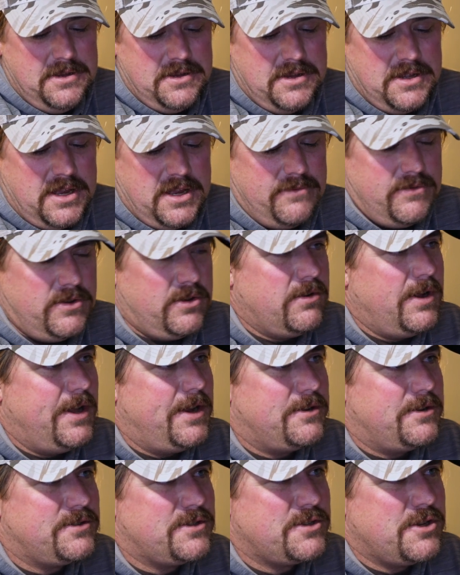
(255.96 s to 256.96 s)
kind of a
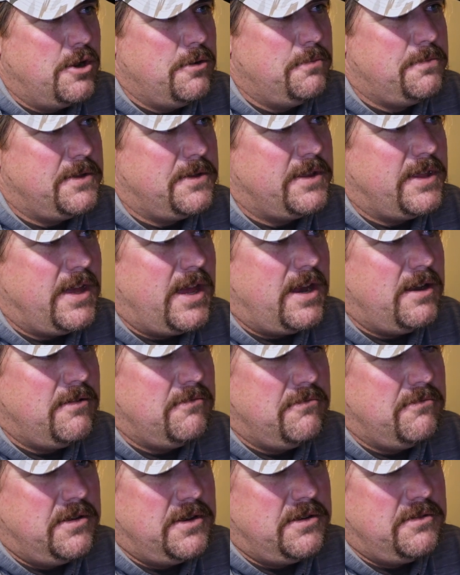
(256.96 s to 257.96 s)
greater scope than that,
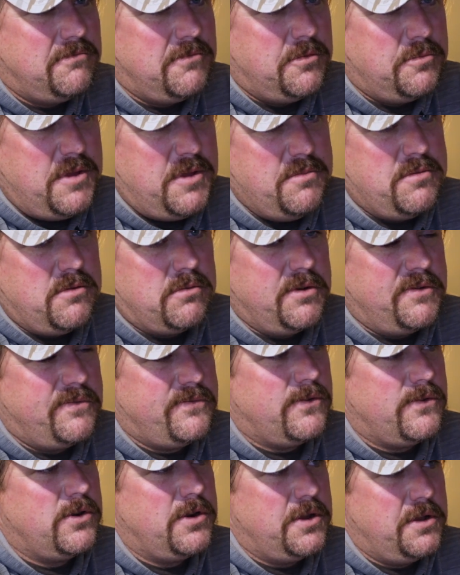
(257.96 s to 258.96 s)
when people
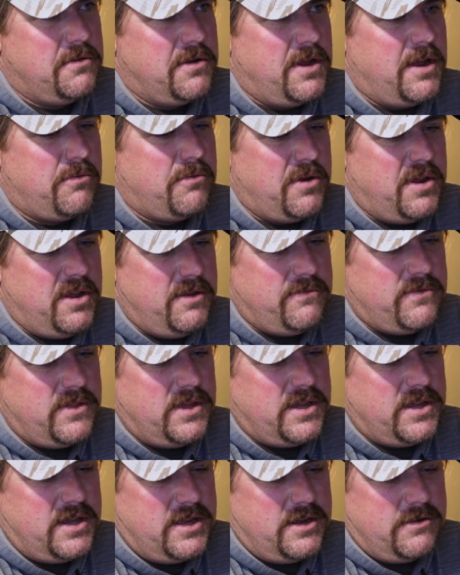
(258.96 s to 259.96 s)
refer to Grey Reef,
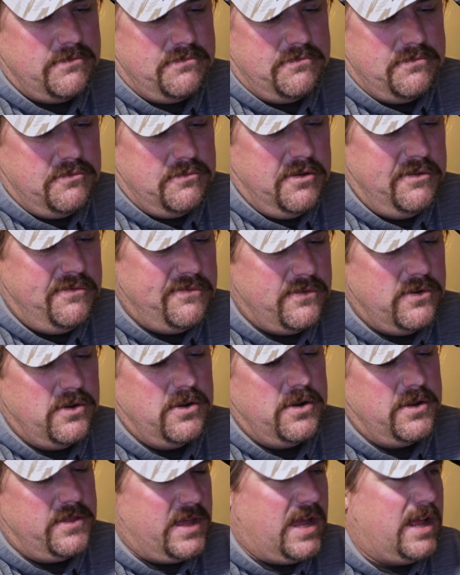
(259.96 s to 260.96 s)
they kind of
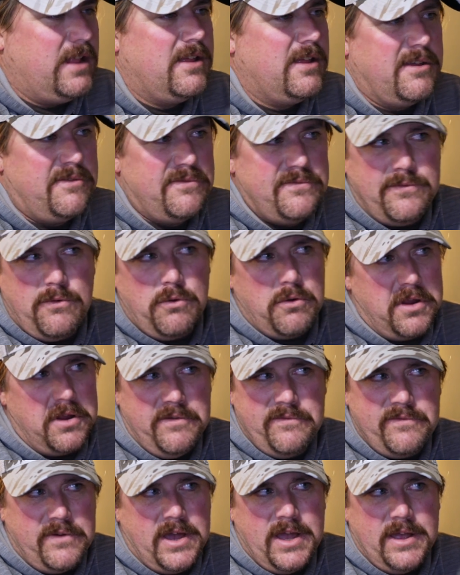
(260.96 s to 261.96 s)
refer to that like
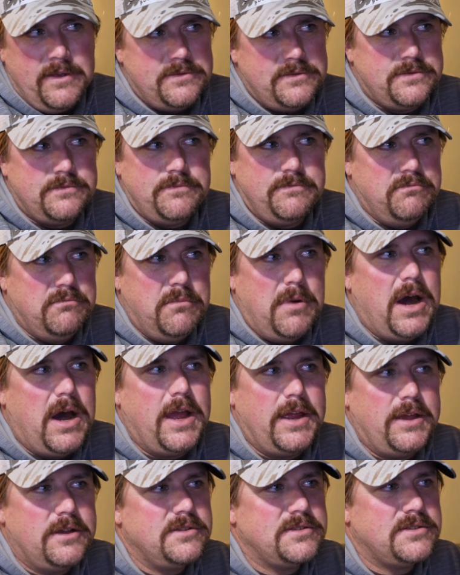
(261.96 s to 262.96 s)
45
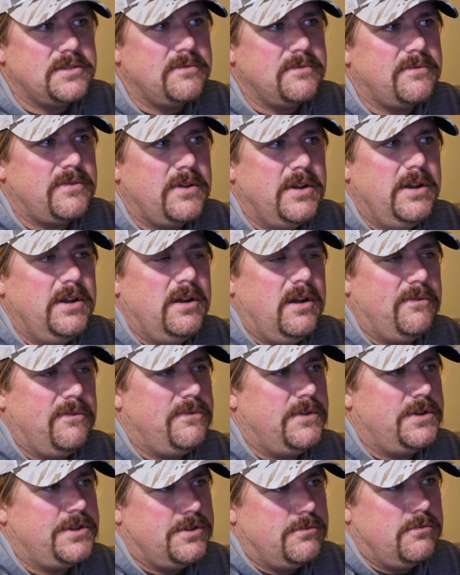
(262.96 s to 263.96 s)
miles of
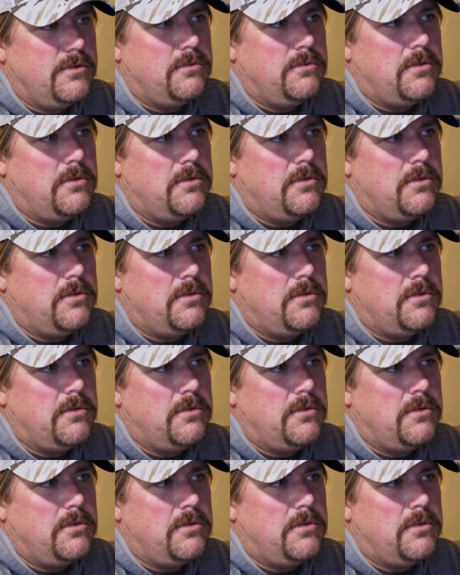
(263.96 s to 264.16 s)
fishable